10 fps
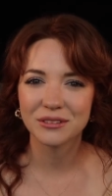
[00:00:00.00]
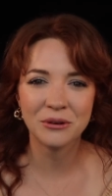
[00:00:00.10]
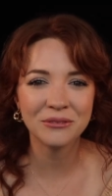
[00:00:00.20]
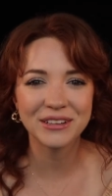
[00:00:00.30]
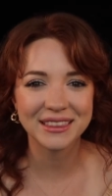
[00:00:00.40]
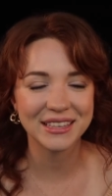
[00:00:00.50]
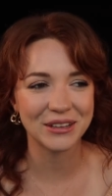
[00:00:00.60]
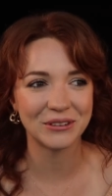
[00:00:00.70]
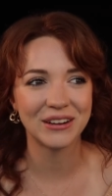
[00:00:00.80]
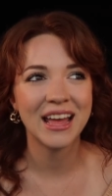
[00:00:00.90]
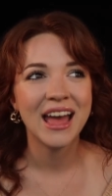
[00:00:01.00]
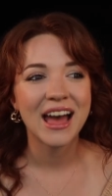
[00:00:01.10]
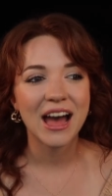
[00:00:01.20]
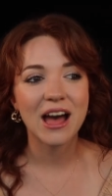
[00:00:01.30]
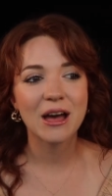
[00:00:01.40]
with you um,
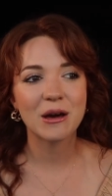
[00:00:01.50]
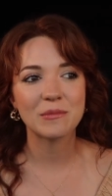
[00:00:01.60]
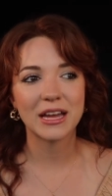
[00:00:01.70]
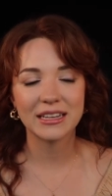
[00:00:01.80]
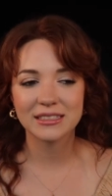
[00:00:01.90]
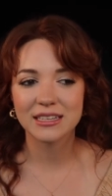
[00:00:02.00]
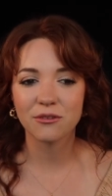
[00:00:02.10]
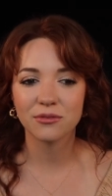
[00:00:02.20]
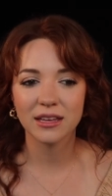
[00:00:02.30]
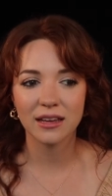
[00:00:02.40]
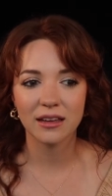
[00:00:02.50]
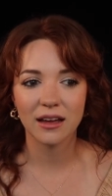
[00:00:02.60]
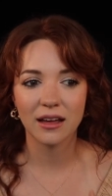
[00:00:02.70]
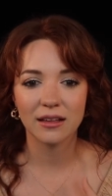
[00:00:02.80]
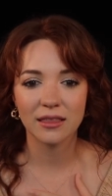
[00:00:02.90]
and it's
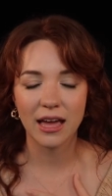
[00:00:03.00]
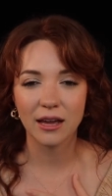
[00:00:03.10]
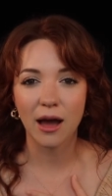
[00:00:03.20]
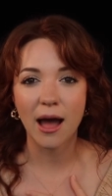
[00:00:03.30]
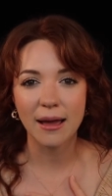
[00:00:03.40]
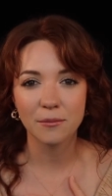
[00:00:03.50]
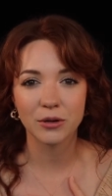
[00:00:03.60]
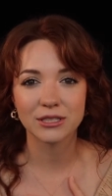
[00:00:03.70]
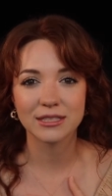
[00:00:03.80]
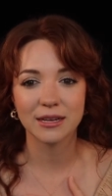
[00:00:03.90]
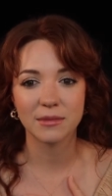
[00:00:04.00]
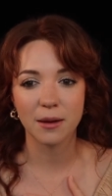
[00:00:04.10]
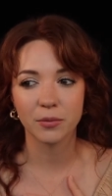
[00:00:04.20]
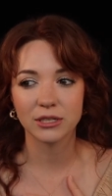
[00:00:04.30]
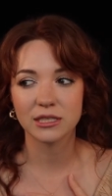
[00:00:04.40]
definitely like I personally am
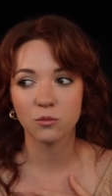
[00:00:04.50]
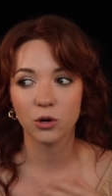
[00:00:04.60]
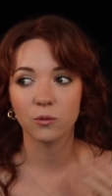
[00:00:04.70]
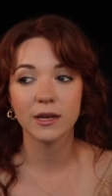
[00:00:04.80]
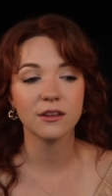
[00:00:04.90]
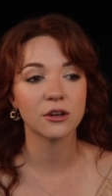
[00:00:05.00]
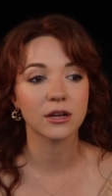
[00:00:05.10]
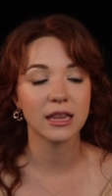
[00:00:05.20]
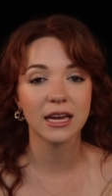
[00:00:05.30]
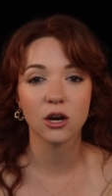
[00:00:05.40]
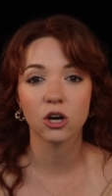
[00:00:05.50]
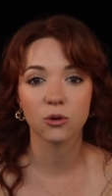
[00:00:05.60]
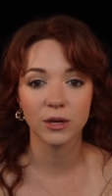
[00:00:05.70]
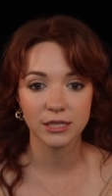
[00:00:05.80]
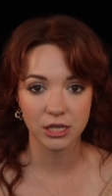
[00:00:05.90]
that person where we either click
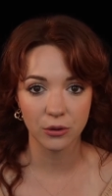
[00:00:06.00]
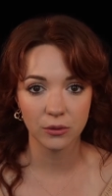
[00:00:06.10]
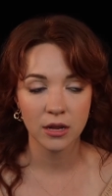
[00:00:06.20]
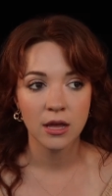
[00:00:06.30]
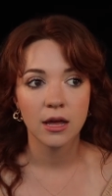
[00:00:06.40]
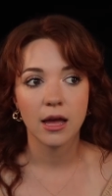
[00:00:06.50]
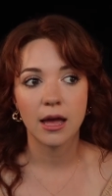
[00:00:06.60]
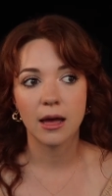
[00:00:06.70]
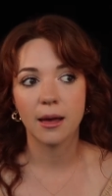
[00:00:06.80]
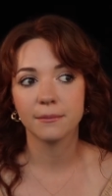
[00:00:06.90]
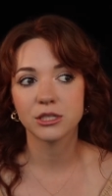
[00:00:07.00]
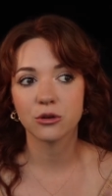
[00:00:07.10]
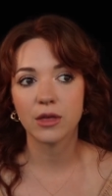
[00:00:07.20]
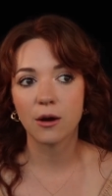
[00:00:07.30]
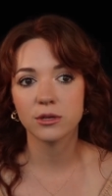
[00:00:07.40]
or we don't. Um, so
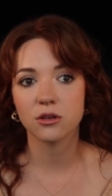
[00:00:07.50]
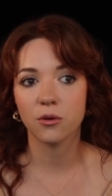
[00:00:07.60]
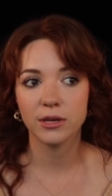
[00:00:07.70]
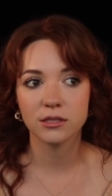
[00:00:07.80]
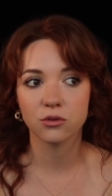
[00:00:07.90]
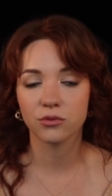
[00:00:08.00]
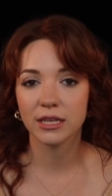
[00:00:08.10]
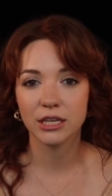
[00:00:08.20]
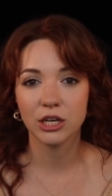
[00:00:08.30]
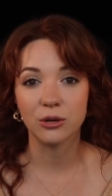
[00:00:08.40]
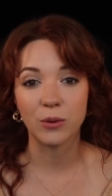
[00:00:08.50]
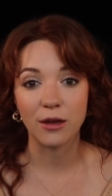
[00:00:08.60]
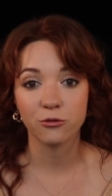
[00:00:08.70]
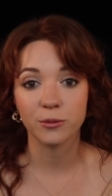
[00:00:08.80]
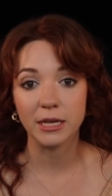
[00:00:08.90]
that was always a really good
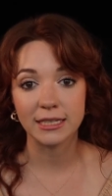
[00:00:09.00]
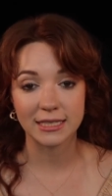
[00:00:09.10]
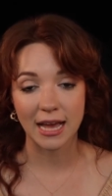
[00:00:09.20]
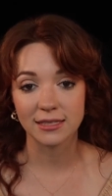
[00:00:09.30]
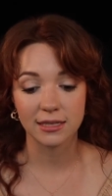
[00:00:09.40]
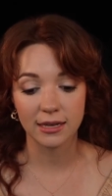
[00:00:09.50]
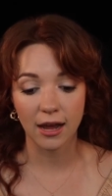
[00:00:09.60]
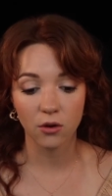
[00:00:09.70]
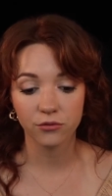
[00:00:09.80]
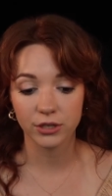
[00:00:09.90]
way for me to test it out